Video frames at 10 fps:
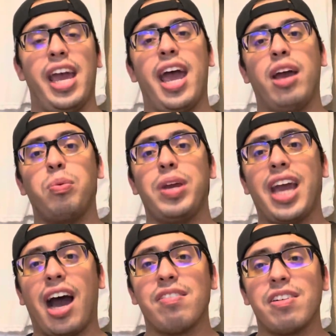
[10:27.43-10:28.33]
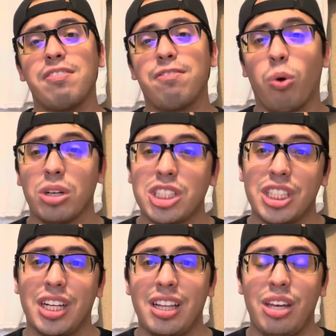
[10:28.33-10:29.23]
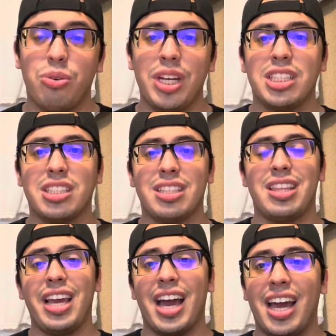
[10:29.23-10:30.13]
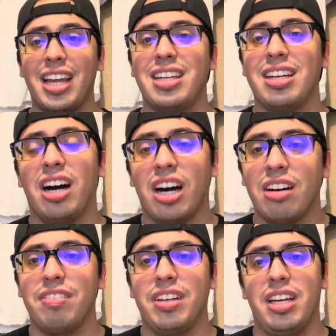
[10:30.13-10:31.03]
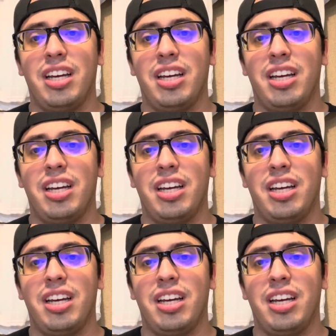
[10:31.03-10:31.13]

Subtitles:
and we have unfortunately reached the end of